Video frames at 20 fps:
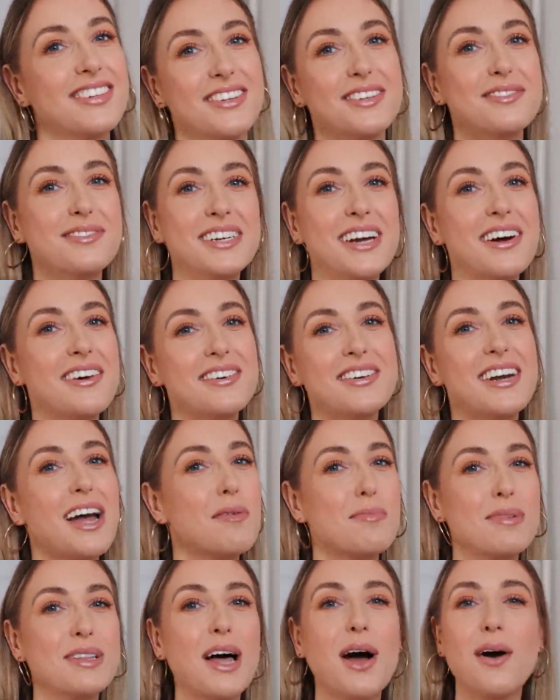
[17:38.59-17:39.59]
So let me know
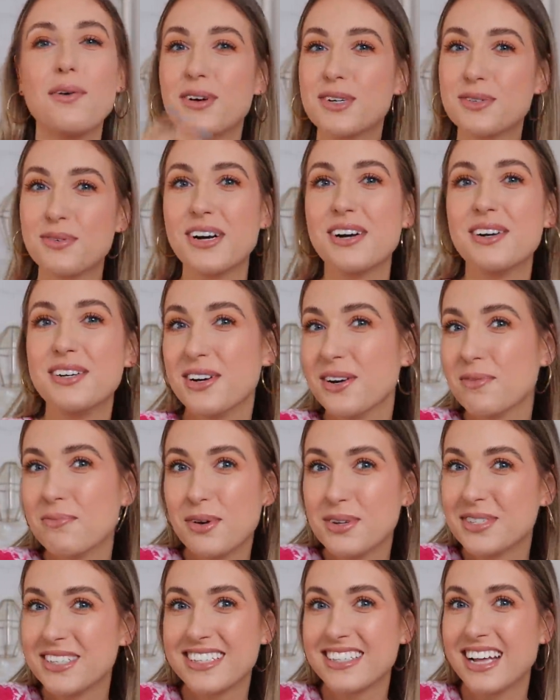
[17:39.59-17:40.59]
down below which one you're
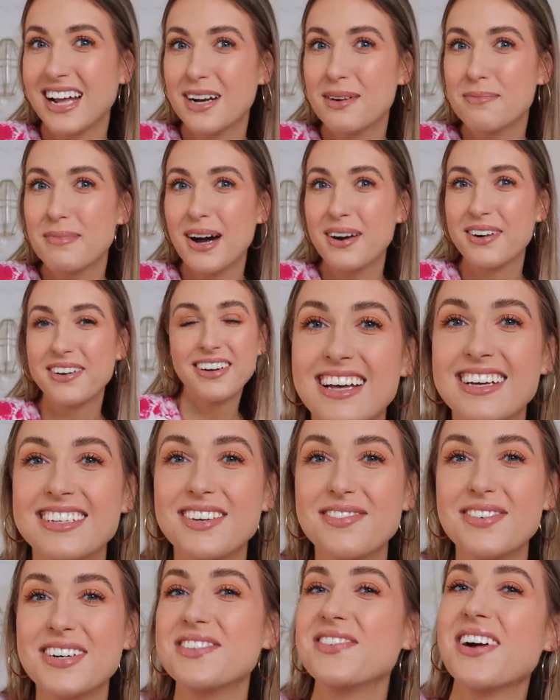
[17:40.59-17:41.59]
most excited about.
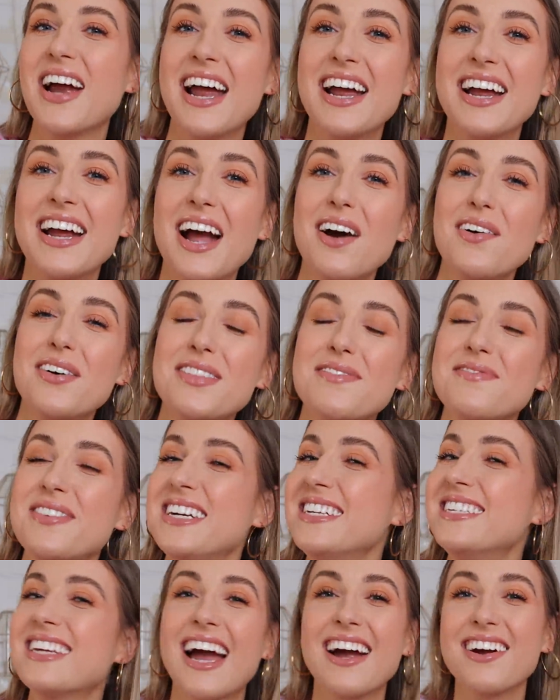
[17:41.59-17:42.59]
Thanks so much for hanging out with
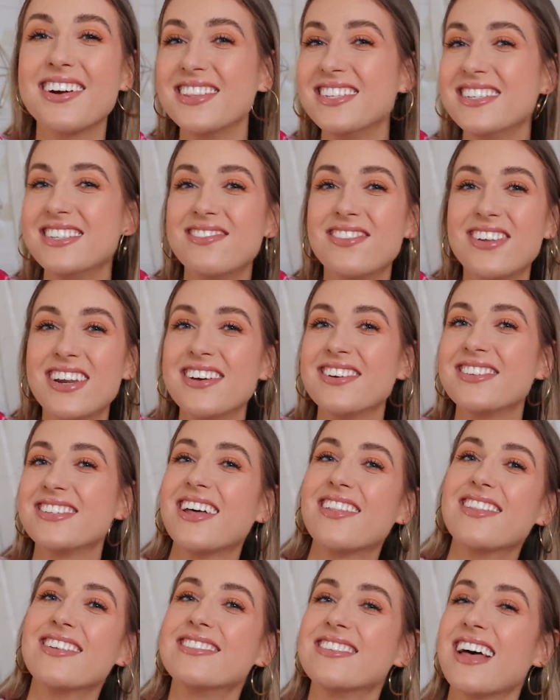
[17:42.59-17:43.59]
me. Check out these videos
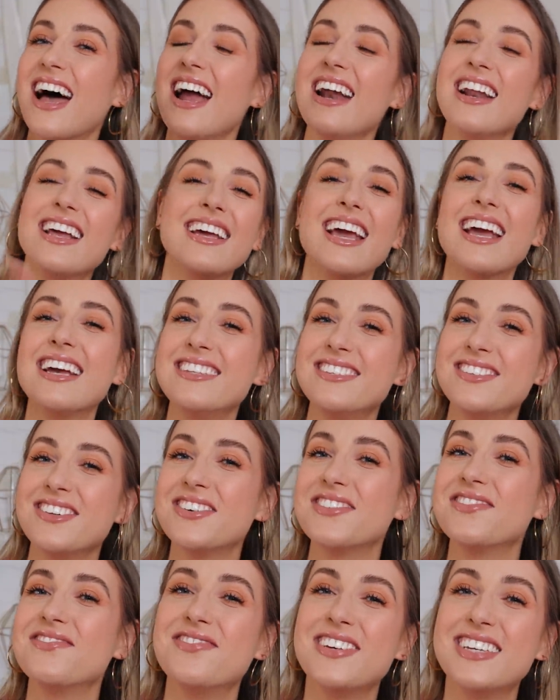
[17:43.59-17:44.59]
on the side in case
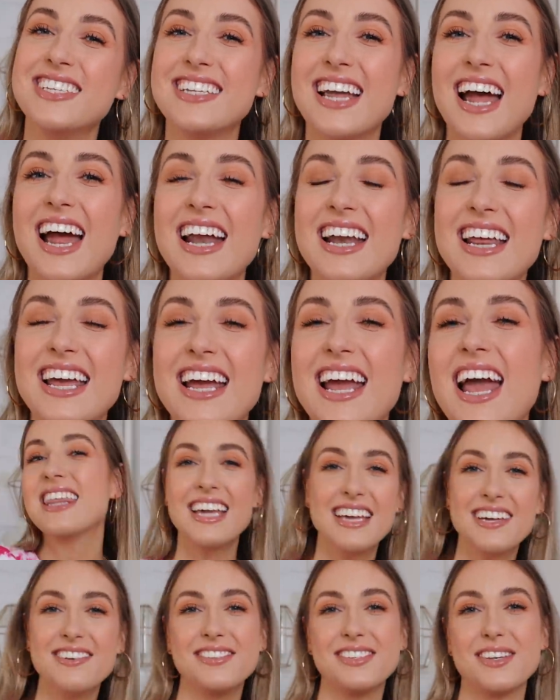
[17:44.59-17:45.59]
you have missed any.
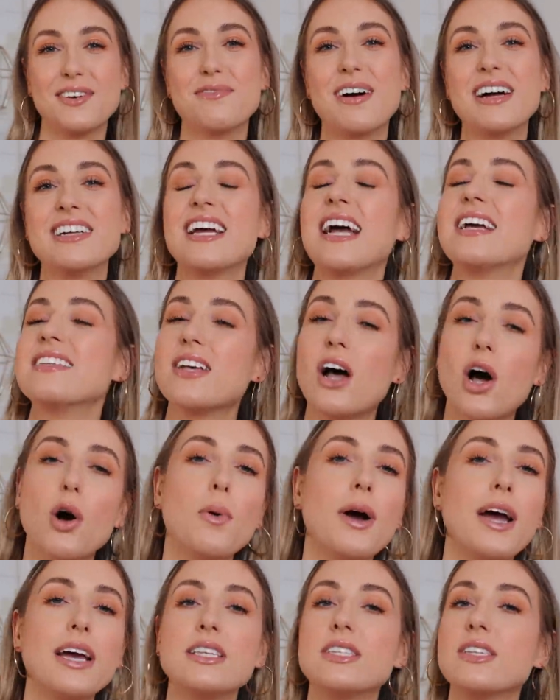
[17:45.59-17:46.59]
Thank you so much as
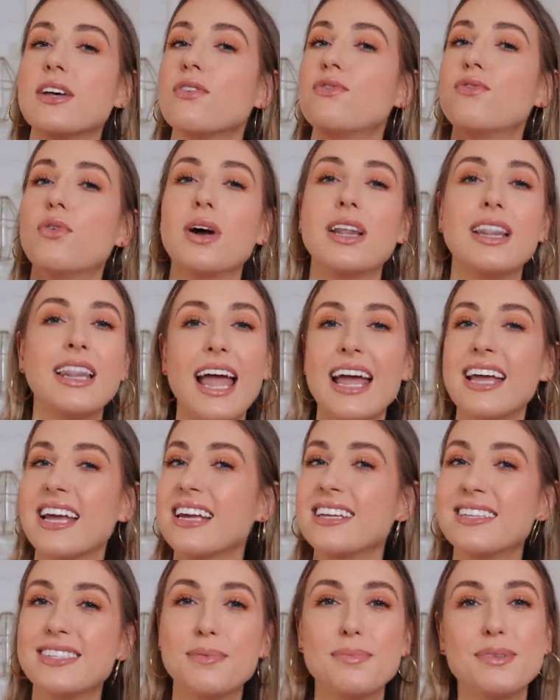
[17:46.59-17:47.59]
always for
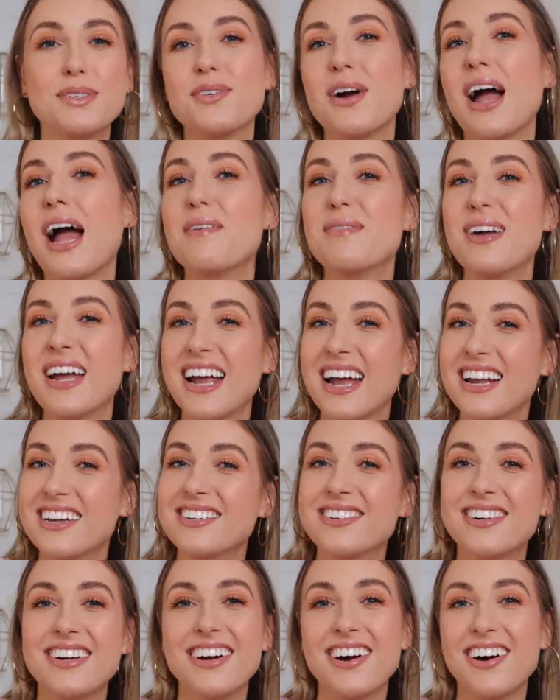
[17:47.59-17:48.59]
liking, subscribing,
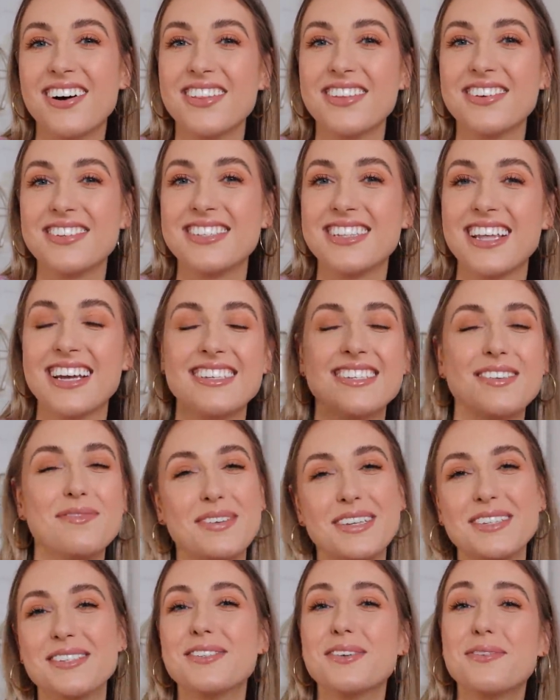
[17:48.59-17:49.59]
and doing all those things. It
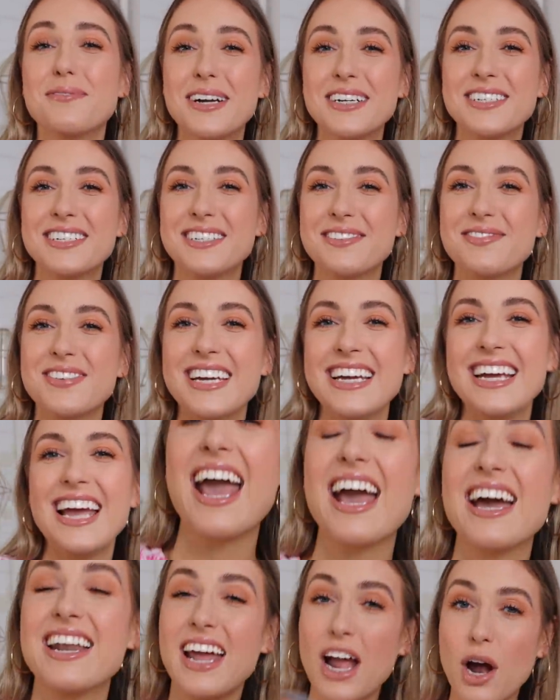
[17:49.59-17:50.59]
means so much to me.
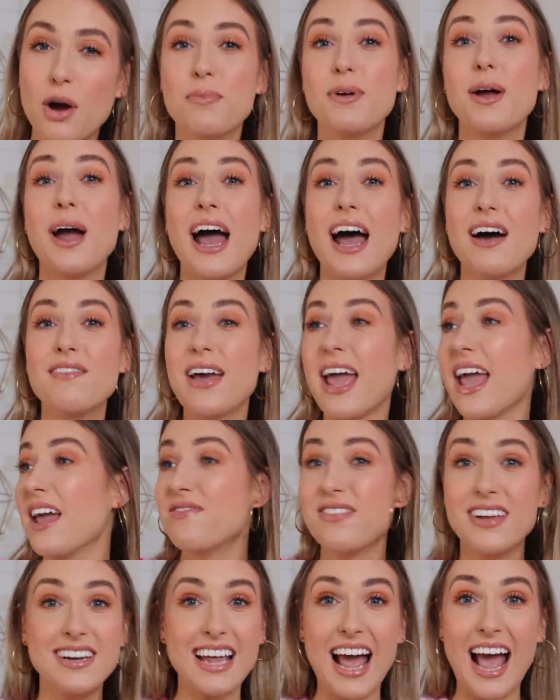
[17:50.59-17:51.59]
And I hope you have
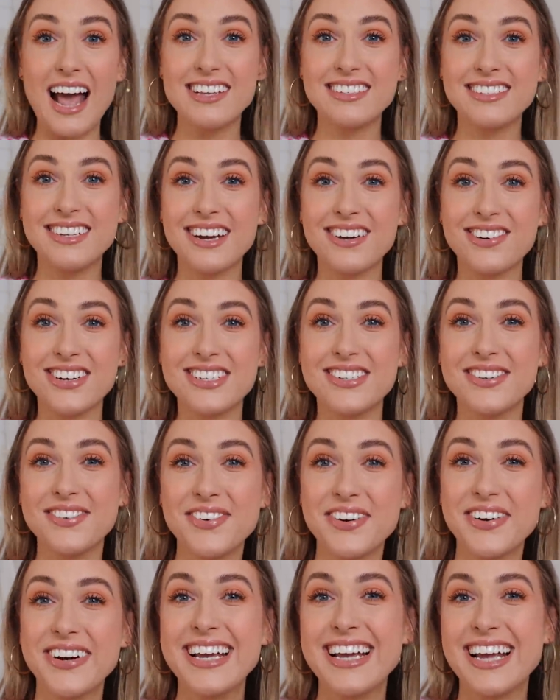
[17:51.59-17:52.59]
a fantastic rest of
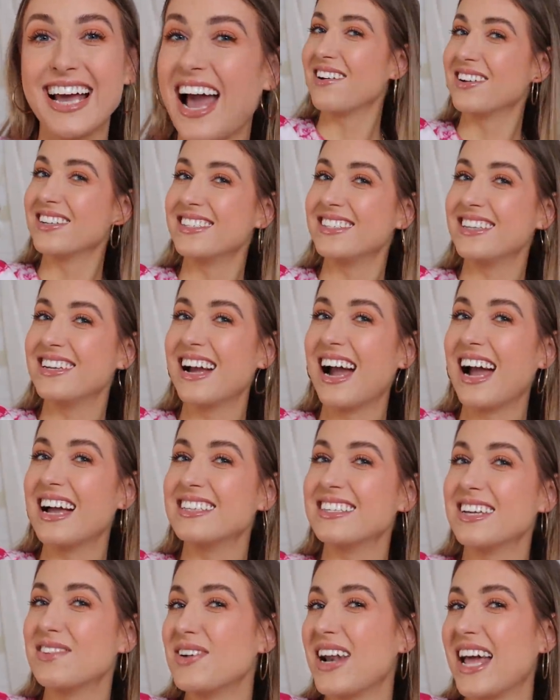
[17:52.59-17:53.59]
your week. I will see you
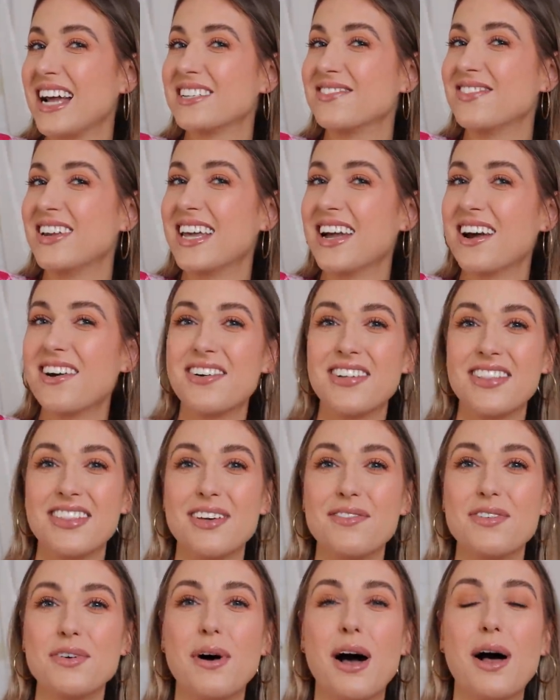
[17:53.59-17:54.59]
guys in my next video.
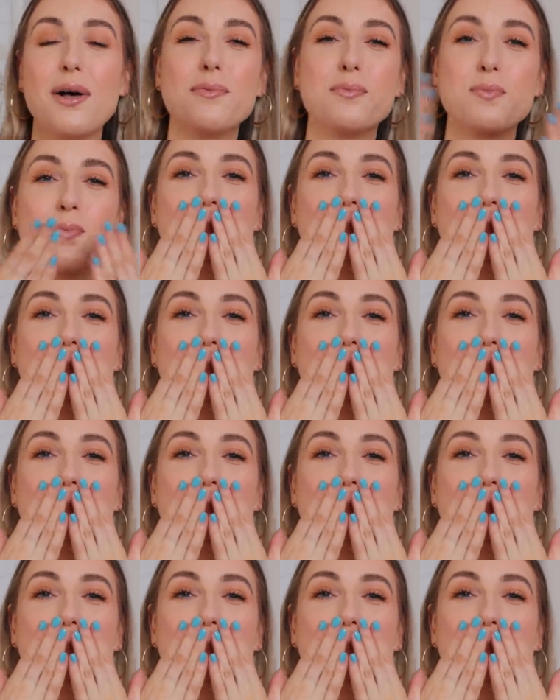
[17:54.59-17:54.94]
Love you all.